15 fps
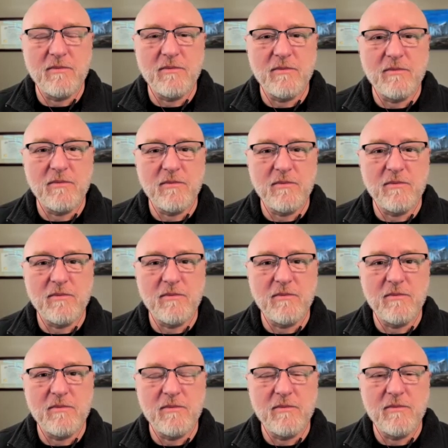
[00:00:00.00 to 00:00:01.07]

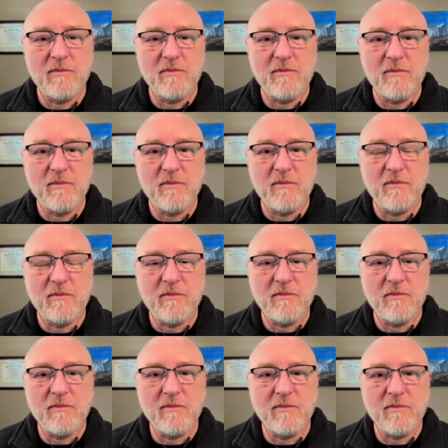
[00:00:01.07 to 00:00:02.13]

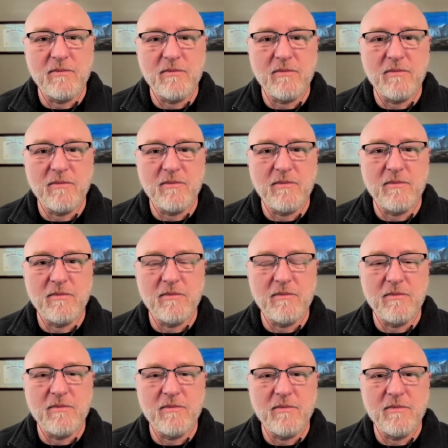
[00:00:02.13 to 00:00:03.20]

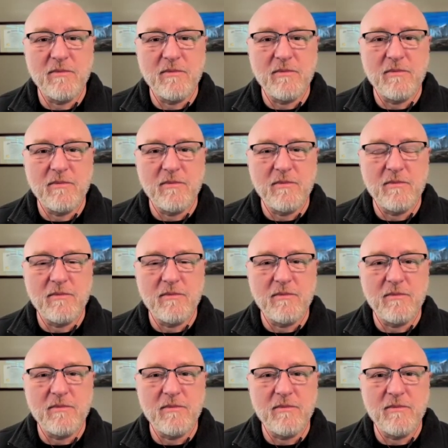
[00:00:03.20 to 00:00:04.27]

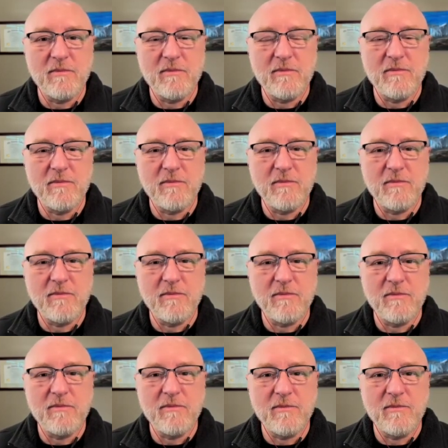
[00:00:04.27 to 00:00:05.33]

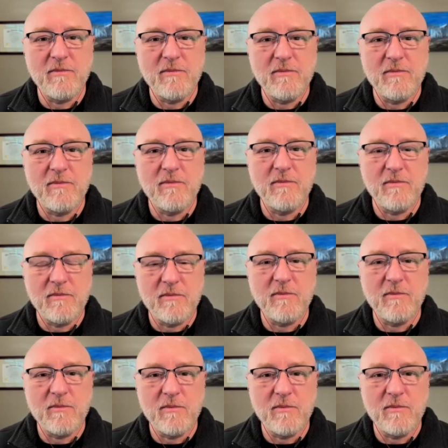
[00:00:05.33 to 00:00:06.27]
(not speaking)